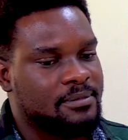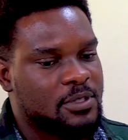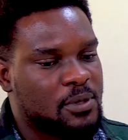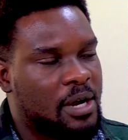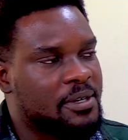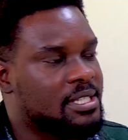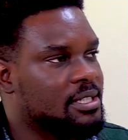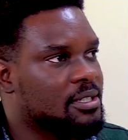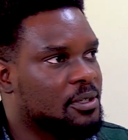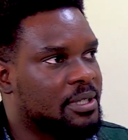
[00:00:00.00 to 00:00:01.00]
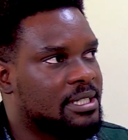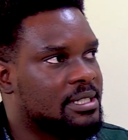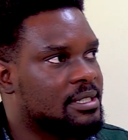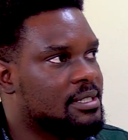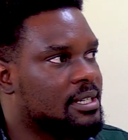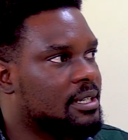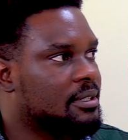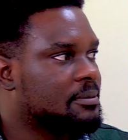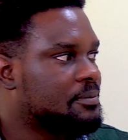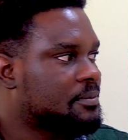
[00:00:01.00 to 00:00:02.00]
So our CEO, he did this
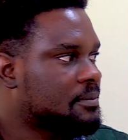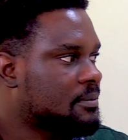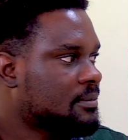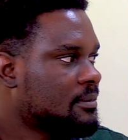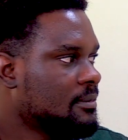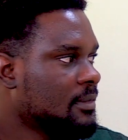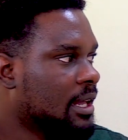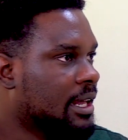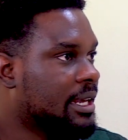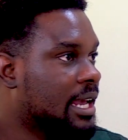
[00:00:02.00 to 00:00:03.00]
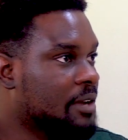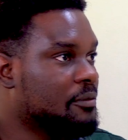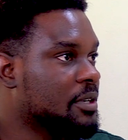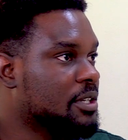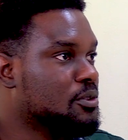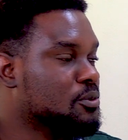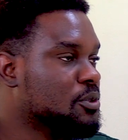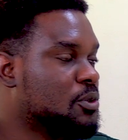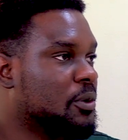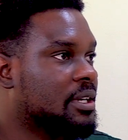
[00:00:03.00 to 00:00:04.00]
thing, like every new
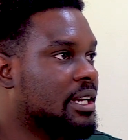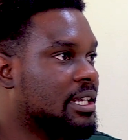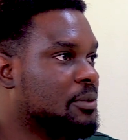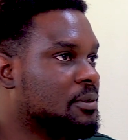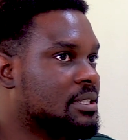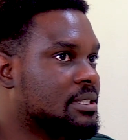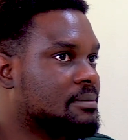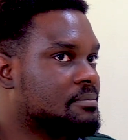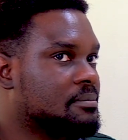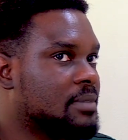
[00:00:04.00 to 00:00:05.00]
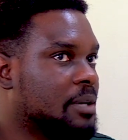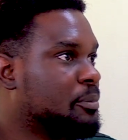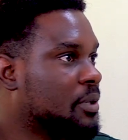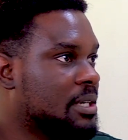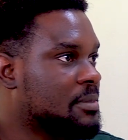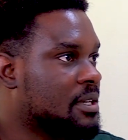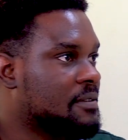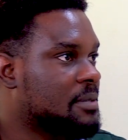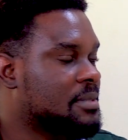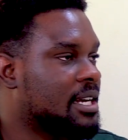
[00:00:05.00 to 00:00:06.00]
joiner he would like book
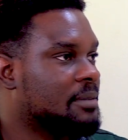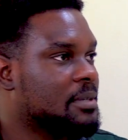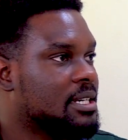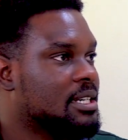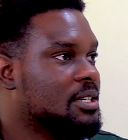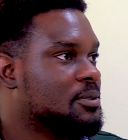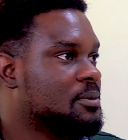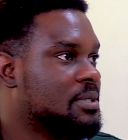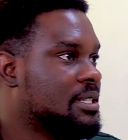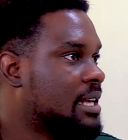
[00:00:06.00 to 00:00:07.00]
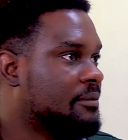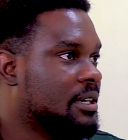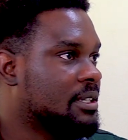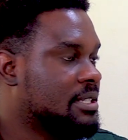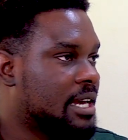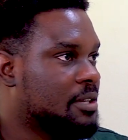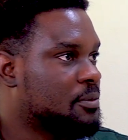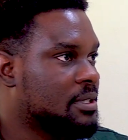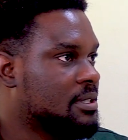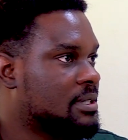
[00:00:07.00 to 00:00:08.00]
himself some time to just have a chat
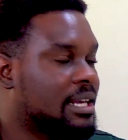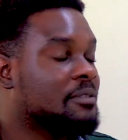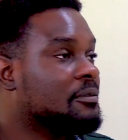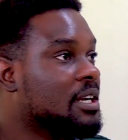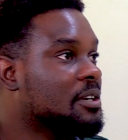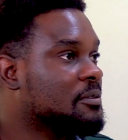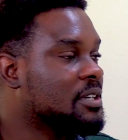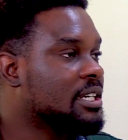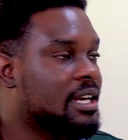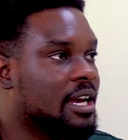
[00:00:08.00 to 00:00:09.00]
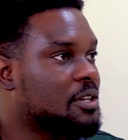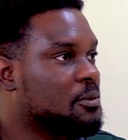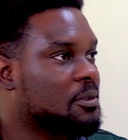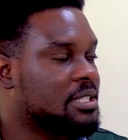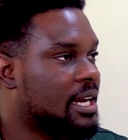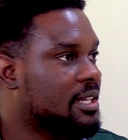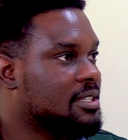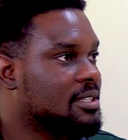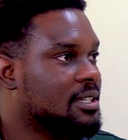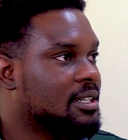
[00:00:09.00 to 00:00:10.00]
with us, like a very very casual
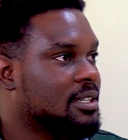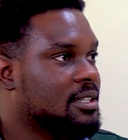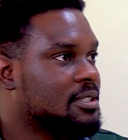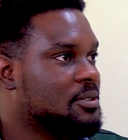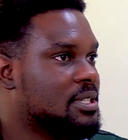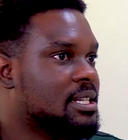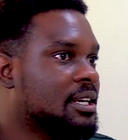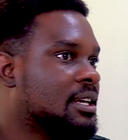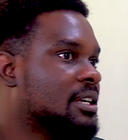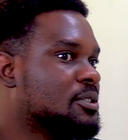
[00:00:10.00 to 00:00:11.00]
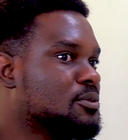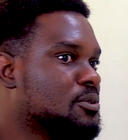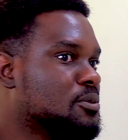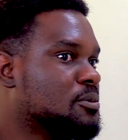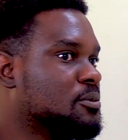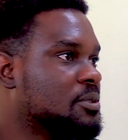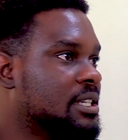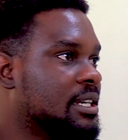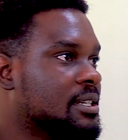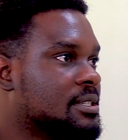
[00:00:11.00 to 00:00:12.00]
chat, to just like get to know who
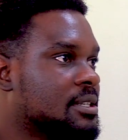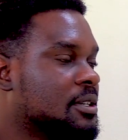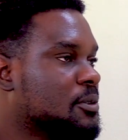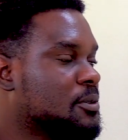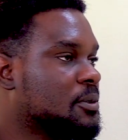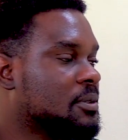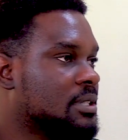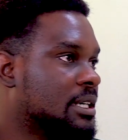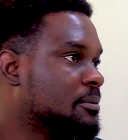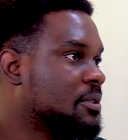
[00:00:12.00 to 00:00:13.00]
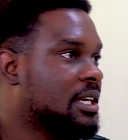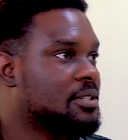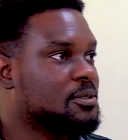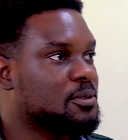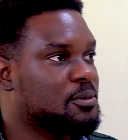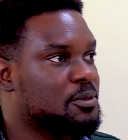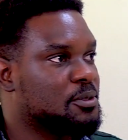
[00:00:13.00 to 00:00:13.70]
he is and also him to get to know who